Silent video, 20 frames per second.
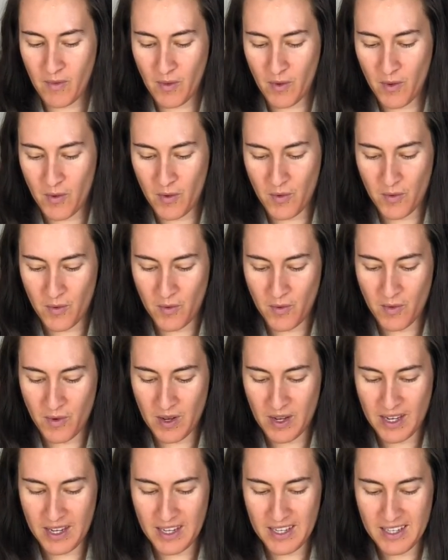All
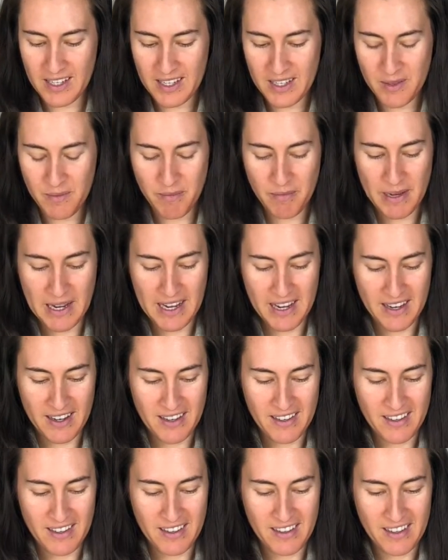right,
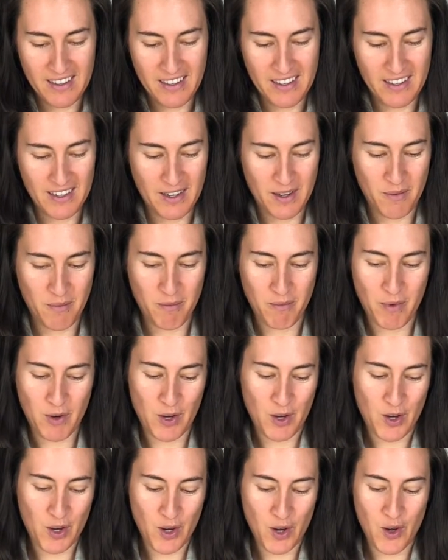pile
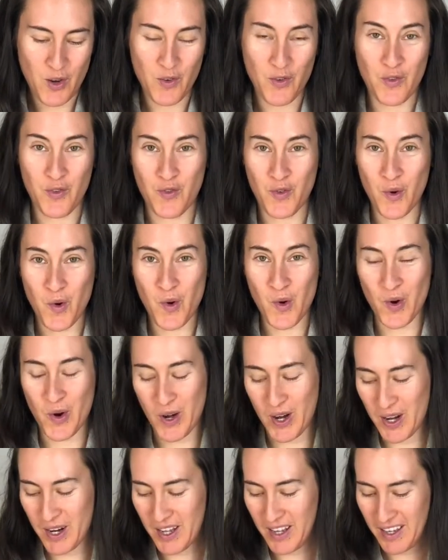number
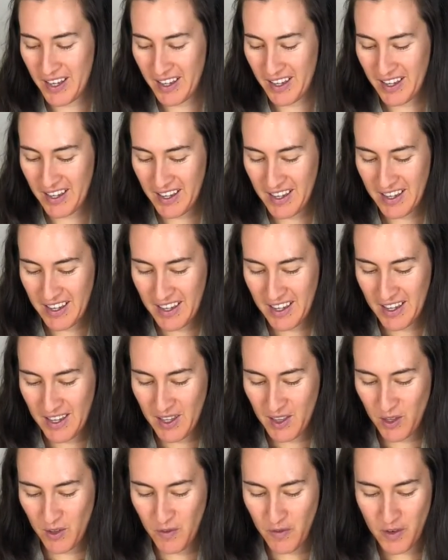4.
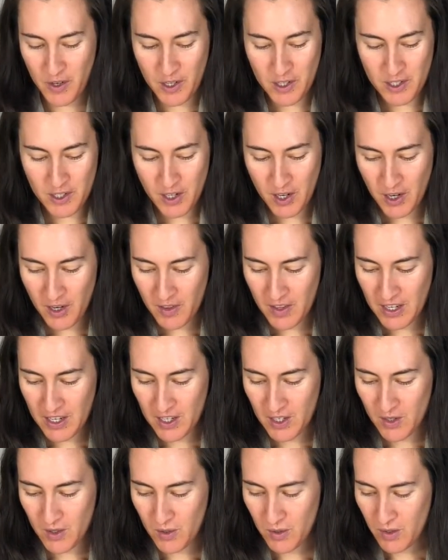The first card that
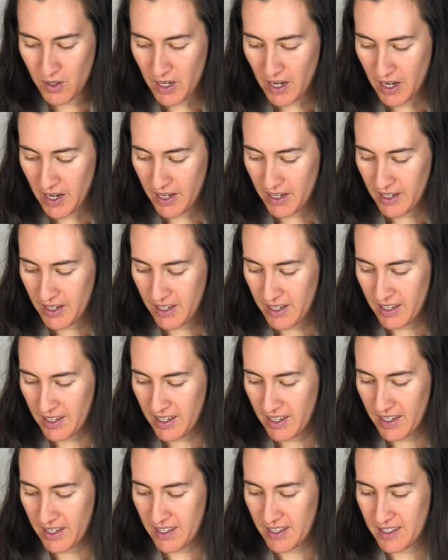you got
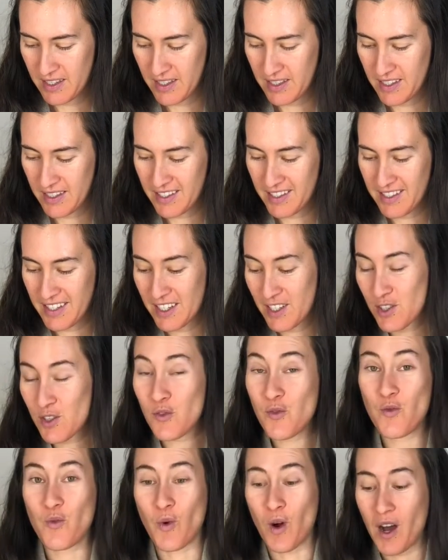is the 6
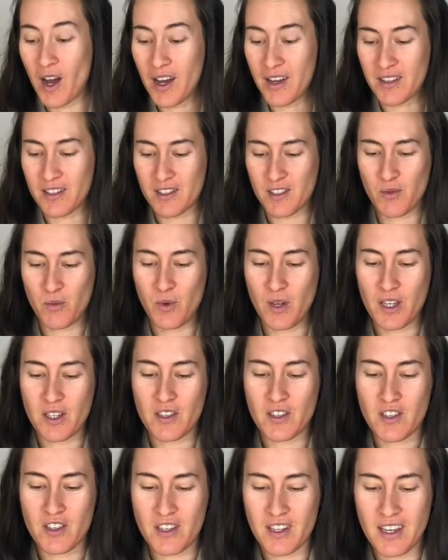of Wands,
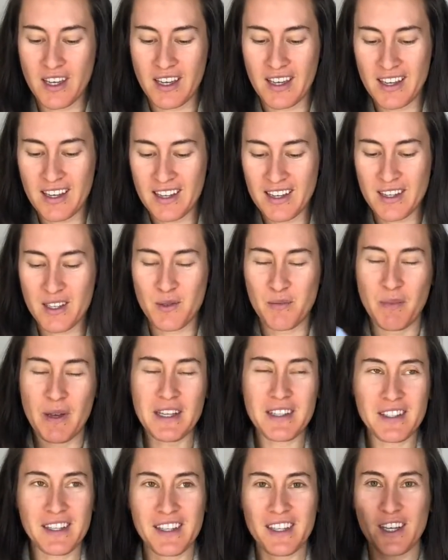which is
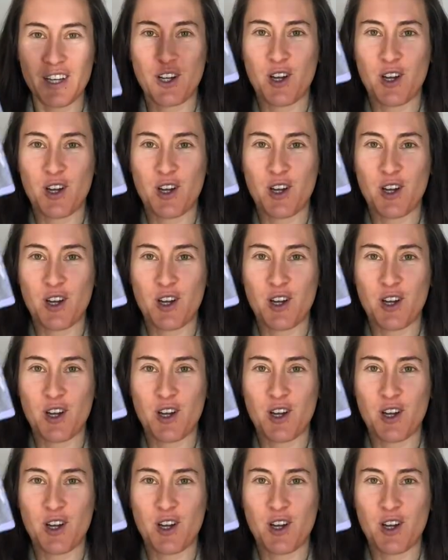basically a